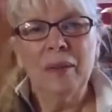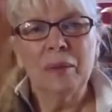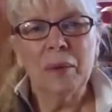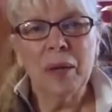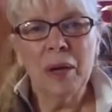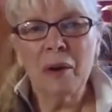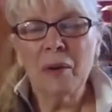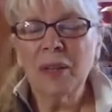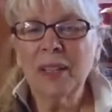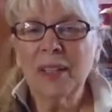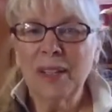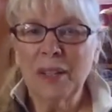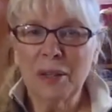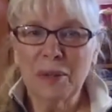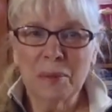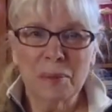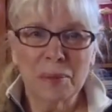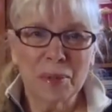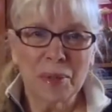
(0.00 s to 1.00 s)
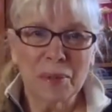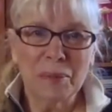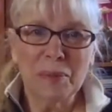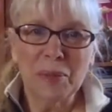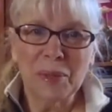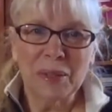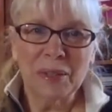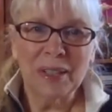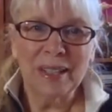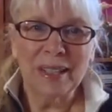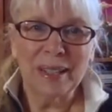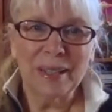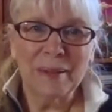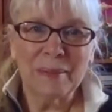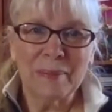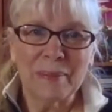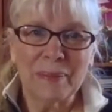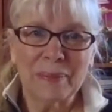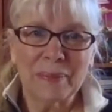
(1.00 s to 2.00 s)
We are a global community.
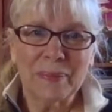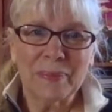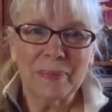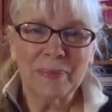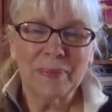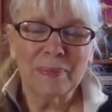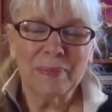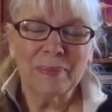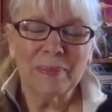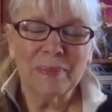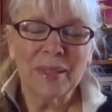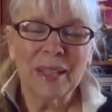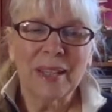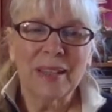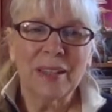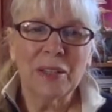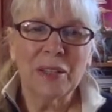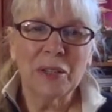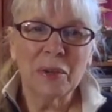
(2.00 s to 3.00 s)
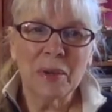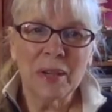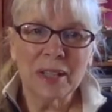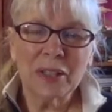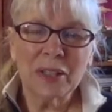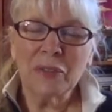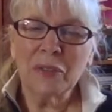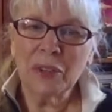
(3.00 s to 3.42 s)
The U.S.